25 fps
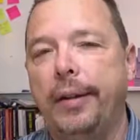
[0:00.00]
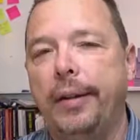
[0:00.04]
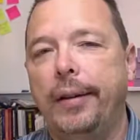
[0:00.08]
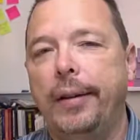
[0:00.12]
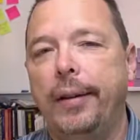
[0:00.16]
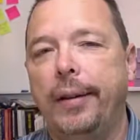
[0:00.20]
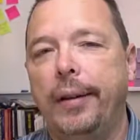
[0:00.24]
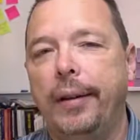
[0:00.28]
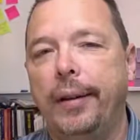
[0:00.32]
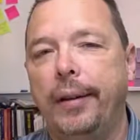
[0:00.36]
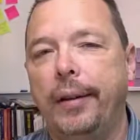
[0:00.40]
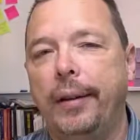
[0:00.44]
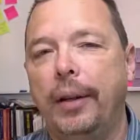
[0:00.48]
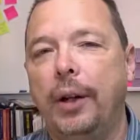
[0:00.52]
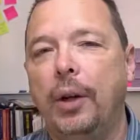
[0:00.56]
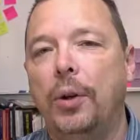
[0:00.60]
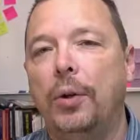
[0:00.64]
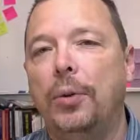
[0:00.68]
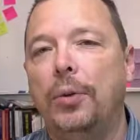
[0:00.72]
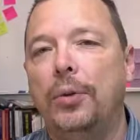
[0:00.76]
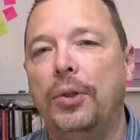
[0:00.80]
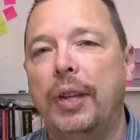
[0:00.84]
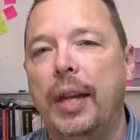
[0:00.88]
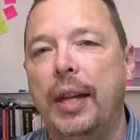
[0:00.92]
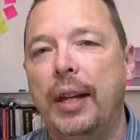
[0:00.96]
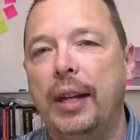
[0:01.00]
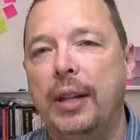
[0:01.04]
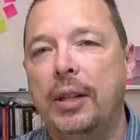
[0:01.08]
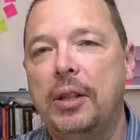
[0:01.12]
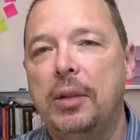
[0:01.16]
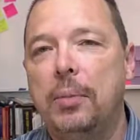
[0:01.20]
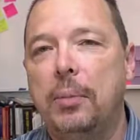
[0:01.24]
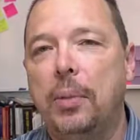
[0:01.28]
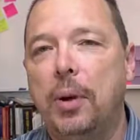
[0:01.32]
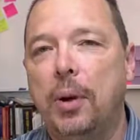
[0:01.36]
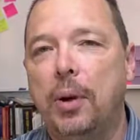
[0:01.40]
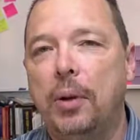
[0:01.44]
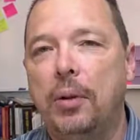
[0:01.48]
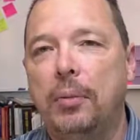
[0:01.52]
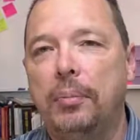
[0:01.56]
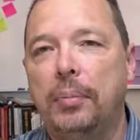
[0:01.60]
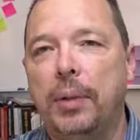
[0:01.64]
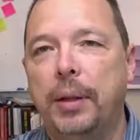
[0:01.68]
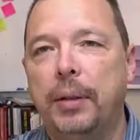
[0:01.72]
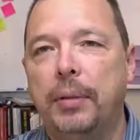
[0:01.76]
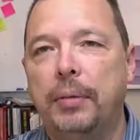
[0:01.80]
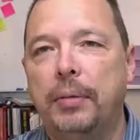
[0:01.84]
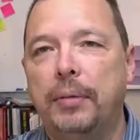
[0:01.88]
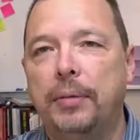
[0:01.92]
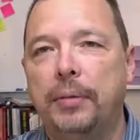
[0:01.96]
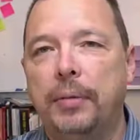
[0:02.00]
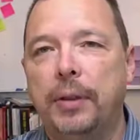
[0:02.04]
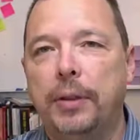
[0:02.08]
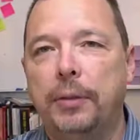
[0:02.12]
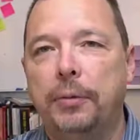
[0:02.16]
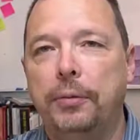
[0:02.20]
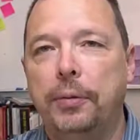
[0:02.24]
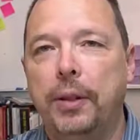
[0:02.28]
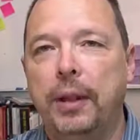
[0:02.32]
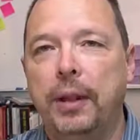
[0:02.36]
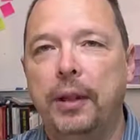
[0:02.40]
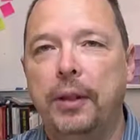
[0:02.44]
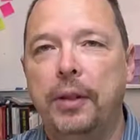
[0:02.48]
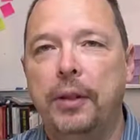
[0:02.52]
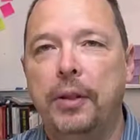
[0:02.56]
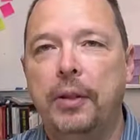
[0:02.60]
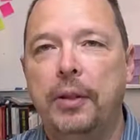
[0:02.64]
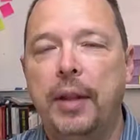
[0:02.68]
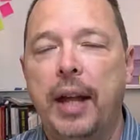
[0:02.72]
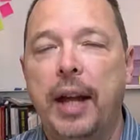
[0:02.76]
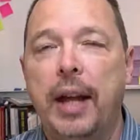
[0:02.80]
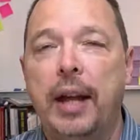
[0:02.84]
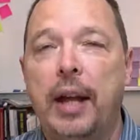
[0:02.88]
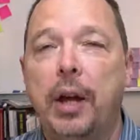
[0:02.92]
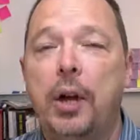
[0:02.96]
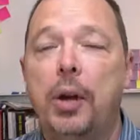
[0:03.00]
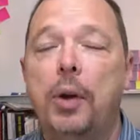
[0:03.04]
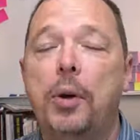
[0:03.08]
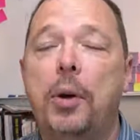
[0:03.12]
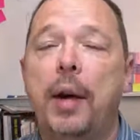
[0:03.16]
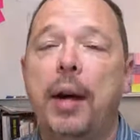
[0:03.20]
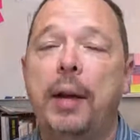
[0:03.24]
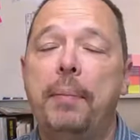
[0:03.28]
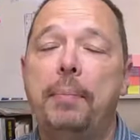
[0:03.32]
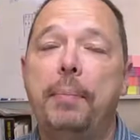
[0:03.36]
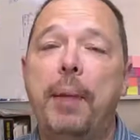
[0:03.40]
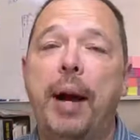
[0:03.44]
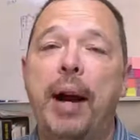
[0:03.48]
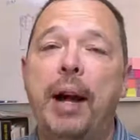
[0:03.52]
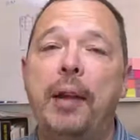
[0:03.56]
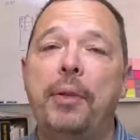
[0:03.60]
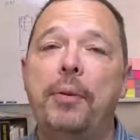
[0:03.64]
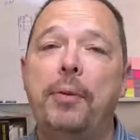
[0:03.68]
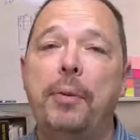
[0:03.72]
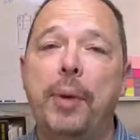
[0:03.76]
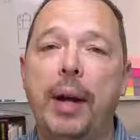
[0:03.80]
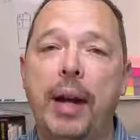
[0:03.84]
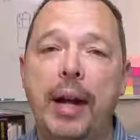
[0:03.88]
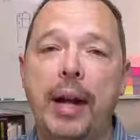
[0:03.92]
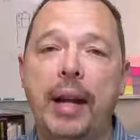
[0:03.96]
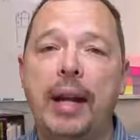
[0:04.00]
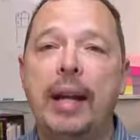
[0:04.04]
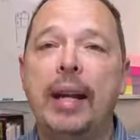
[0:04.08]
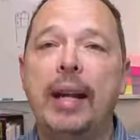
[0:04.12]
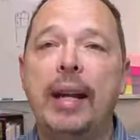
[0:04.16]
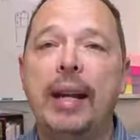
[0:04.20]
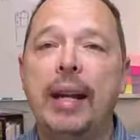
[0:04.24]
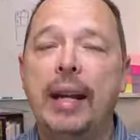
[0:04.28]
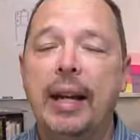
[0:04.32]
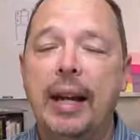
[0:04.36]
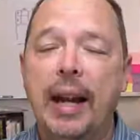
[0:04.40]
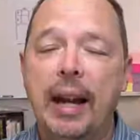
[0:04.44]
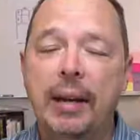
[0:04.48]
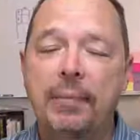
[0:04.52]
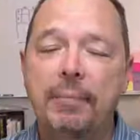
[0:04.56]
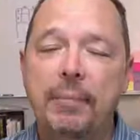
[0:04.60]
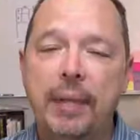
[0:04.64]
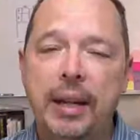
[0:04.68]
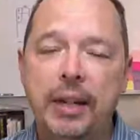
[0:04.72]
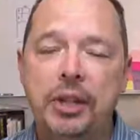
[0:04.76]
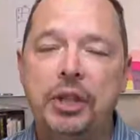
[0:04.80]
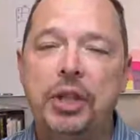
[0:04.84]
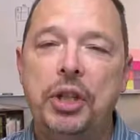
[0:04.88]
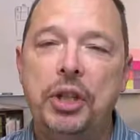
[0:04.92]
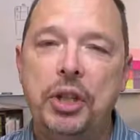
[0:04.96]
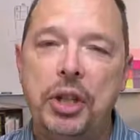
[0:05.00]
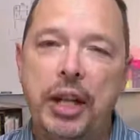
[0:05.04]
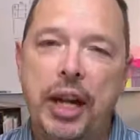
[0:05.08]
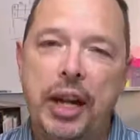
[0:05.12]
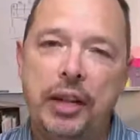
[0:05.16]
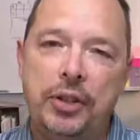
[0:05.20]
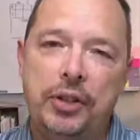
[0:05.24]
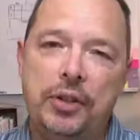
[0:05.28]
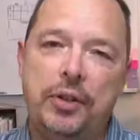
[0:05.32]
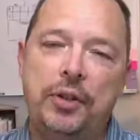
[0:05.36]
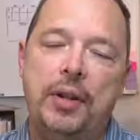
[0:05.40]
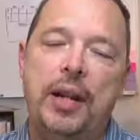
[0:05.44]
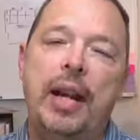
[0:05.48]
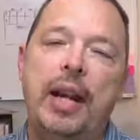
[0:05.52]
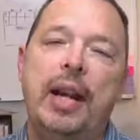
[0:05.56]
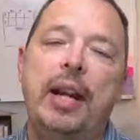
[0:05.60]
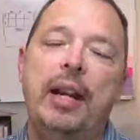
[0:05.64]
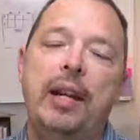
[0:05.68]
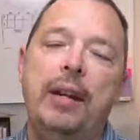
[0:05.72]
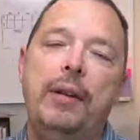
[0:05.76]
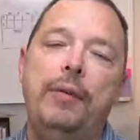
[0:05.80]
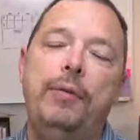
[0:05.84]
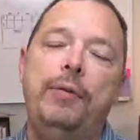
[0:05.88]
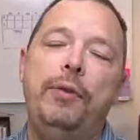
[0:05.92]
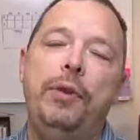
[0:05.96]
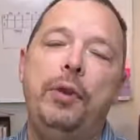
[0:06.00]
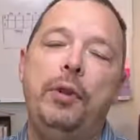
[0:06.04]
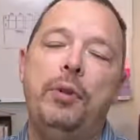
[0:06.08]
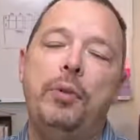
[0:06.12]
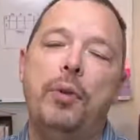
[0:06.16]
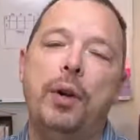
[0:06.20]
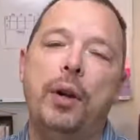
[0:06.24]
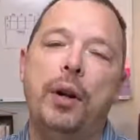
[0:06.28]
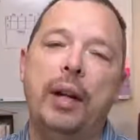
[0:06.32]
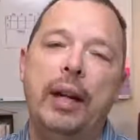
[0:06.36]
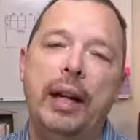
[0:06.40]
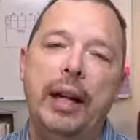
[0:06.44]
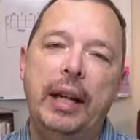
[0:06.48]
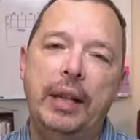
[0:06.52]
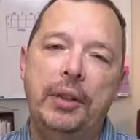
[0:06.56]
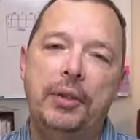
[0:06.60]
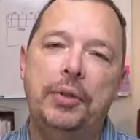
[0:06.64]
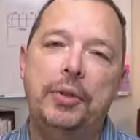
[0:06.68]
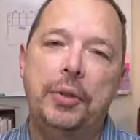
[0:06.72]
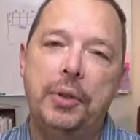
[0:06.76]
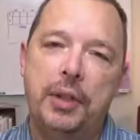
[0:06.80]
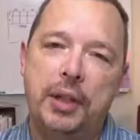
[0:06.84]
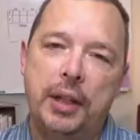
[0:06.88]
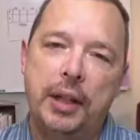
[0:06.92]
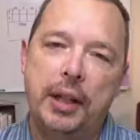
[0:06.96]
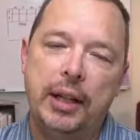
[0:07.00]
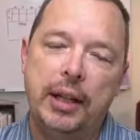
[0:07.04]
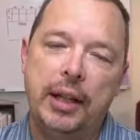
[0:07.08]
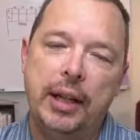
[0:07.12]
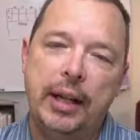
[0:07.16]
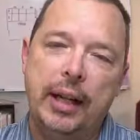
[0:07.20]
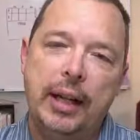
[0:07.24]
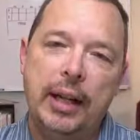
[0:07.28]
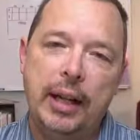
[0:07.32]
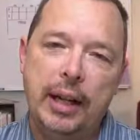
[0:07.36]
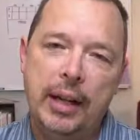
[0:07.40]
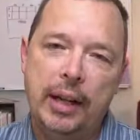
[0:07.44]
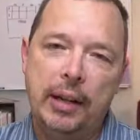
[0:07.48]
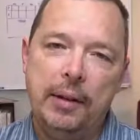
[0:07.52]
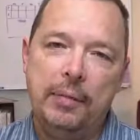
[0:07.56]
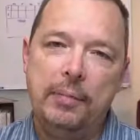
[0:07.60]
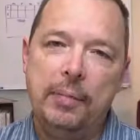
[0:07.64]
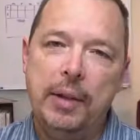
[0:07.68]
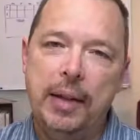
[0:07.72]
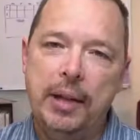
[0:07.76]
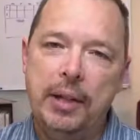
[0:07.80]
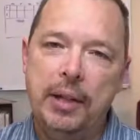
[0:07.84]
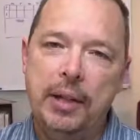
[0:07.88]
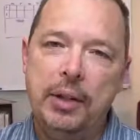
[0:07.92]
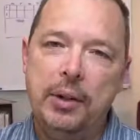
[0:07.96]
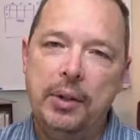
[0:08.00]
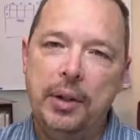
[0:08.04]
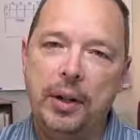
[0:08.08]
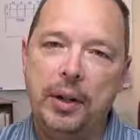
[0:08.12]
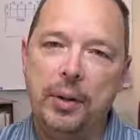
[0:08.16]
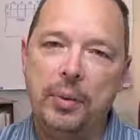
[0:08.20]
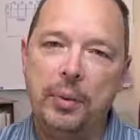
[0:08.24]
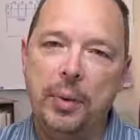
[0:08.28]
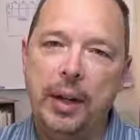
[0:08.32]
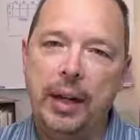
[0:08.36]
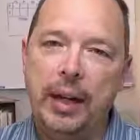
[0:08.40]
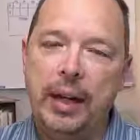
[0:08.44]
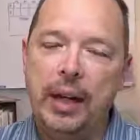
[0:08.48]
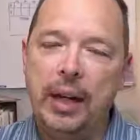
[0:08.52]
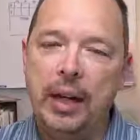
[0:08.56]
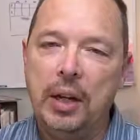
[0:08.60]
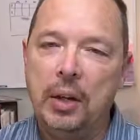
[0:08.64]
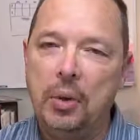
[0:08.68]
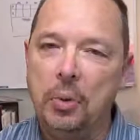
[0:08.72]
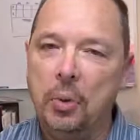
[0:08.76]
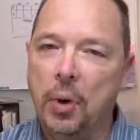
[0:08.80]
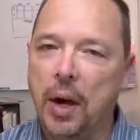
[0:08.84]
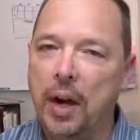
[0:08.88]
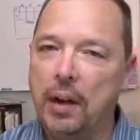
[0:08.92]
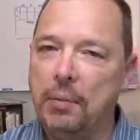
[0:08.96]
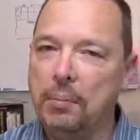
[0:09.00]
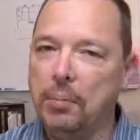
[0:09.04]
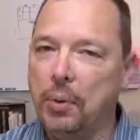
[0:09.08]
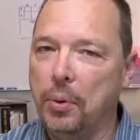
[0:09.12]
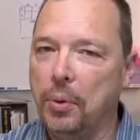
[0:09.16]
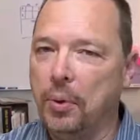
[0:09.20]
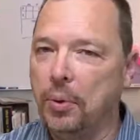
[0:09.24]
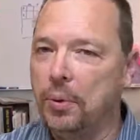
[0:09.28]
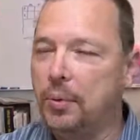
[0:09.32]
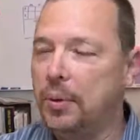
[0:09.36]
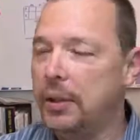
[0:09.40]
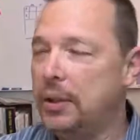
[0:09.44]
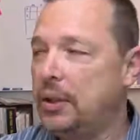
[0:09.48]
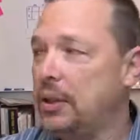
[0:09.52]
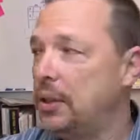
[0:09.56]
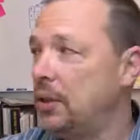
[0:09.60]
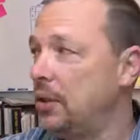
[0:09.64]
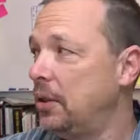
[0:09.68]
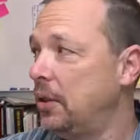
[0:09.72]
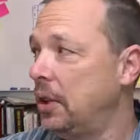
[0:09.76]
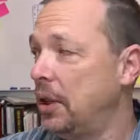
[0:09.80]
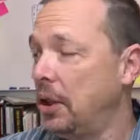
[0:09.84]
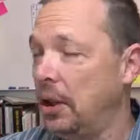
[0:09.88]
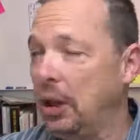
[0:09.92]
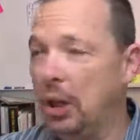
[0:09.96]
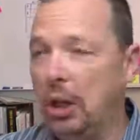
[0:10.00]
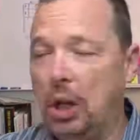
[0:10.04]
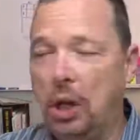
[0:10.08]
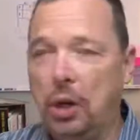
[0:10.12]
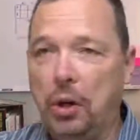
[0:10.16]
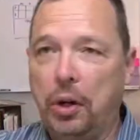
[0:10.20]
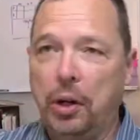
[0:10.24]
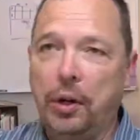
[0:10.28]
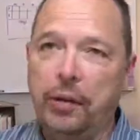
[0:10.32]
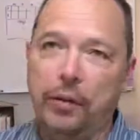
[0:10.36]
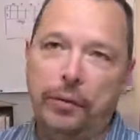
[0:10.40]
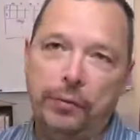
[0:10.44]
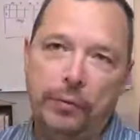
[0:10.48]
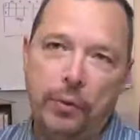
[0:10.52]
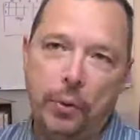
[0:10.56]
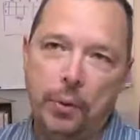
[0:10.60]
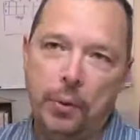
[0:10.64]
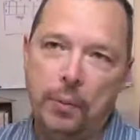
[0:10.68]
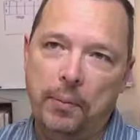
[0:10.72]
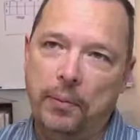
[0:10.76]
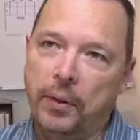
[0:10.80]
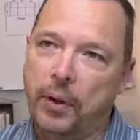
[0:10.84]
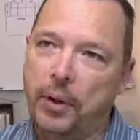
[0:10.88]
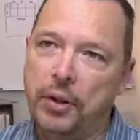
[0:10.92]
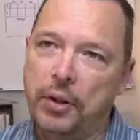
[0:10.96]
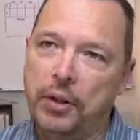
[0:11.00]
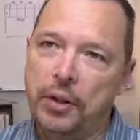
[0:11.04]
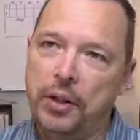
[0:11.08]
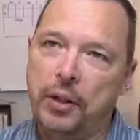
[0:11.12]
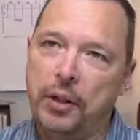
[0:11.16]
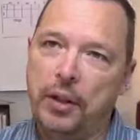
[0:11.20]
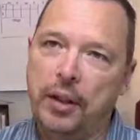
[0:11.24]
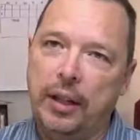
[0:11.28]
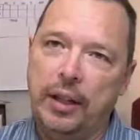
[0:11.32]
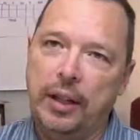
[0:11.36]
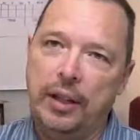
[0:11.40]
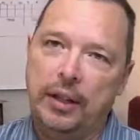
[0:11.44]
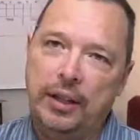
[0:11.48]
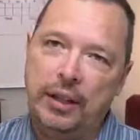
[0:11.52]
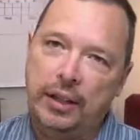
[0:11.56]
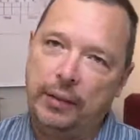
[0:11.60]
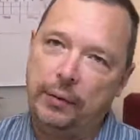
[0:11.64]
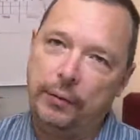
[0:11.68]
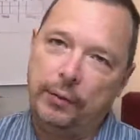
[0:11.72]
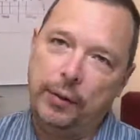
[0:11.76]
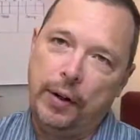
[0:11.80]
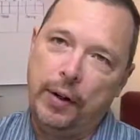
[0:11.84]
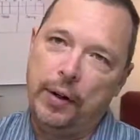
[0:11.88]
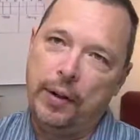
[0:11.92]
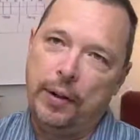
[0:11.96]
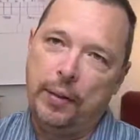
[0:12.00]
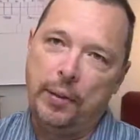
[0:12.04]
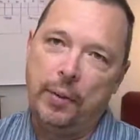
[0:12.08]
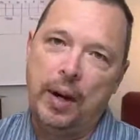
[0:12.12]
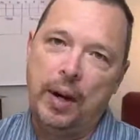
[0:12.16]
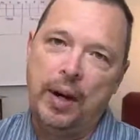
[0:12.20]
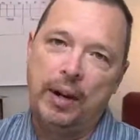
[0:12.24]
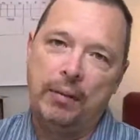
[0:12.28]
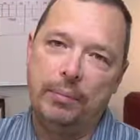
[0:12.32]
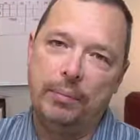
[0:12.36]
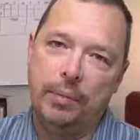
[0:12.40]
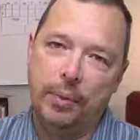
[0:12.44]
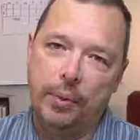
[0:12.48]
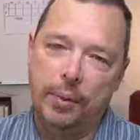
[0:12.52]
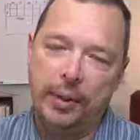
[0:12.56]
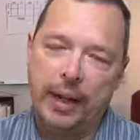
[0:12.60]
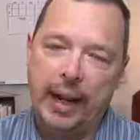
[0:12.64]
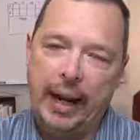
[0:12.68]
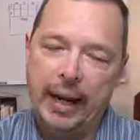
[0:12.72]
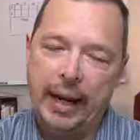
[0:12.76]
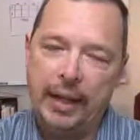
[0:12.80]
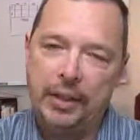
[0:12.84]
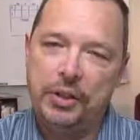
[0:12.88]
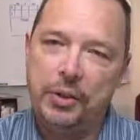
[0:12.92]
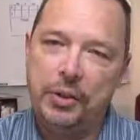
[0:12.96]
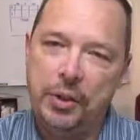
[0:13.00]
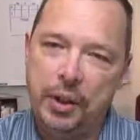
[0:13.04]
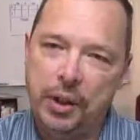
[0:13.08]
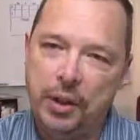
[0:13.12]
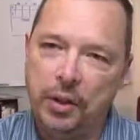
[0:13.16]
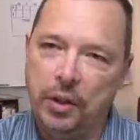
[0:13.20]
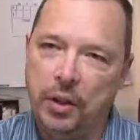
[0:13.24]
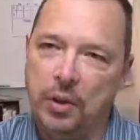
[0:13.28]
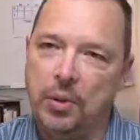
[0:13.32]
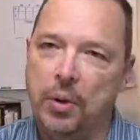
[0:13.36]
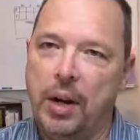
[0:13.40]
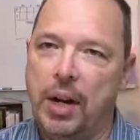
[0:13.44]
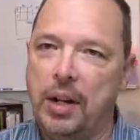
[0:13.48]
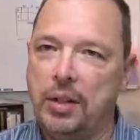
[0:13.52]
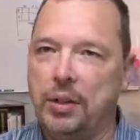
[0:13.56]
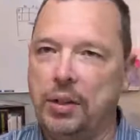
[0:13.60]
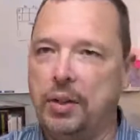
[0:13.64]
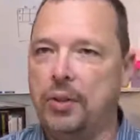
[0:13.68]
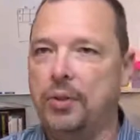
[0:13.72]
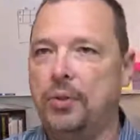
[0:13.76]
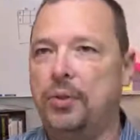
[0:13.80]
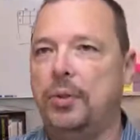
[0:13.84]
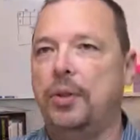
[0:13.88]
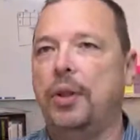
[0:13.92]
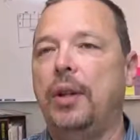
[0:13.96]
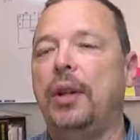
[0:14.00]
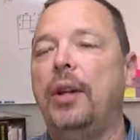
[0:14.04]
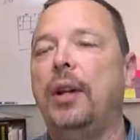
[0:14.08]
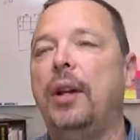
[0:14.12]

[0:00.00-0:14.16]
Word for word: goal setting tomorrow, but feel free to do that. Oh, and by the way, I mentioned yesterday, if you are interested in me doing a weekend whiteboard, which is a longer form version of this, in front of the whiteboard, answering your questions